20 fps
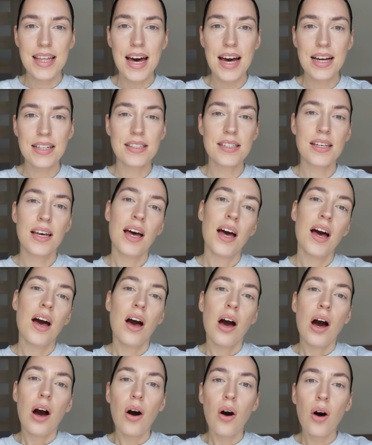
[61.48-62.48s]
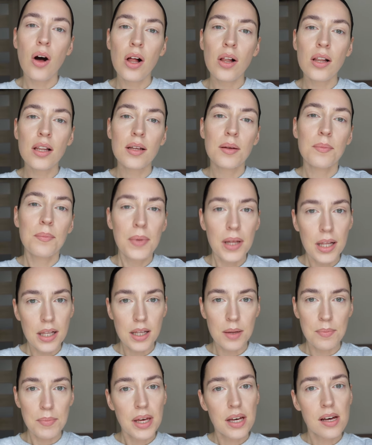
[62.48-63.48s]
that all
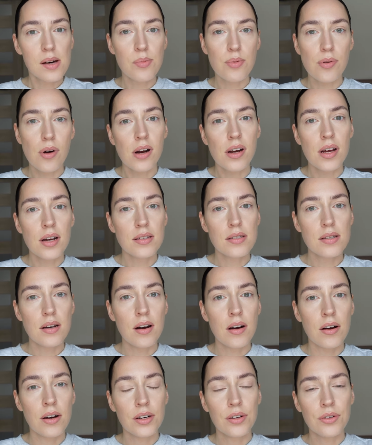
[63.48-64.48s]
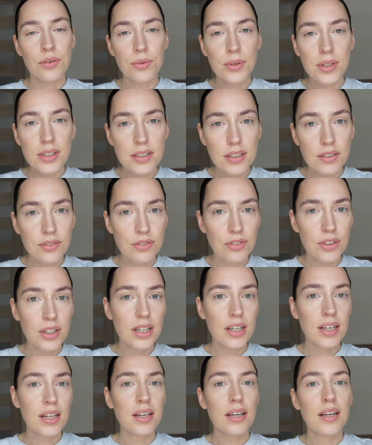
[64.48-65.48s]
milk makeup products are
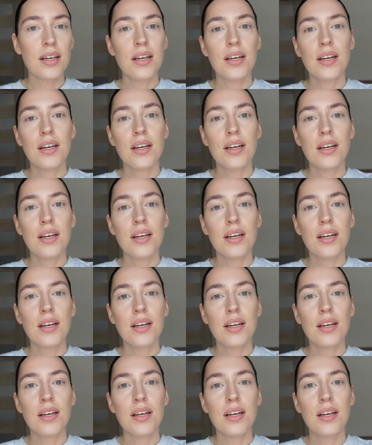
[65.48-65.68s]
cruelty-free,